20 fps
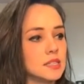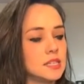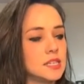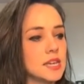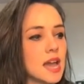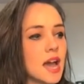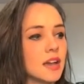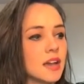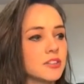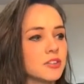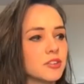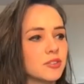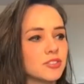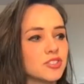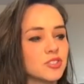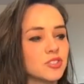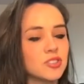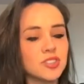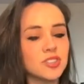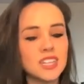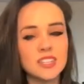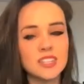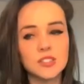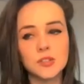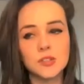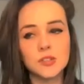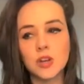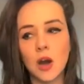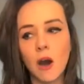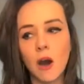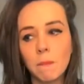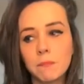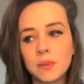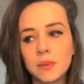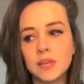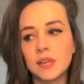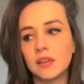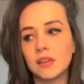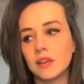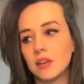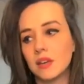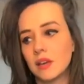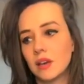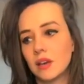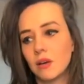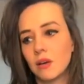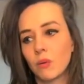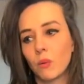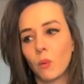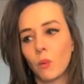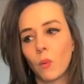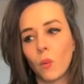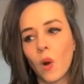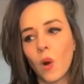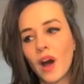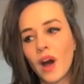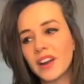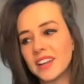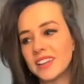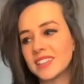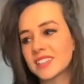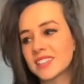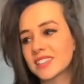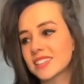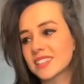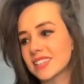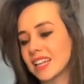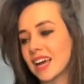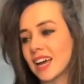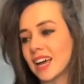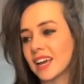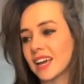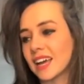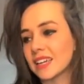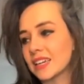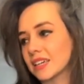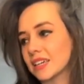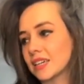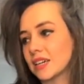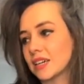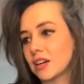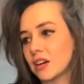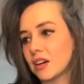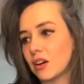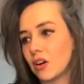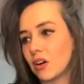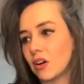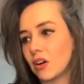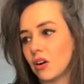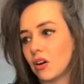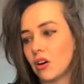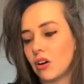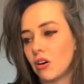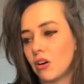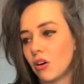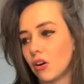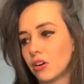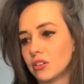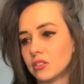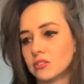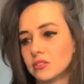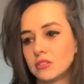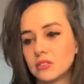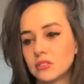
yeah, you don't need to copy what is like on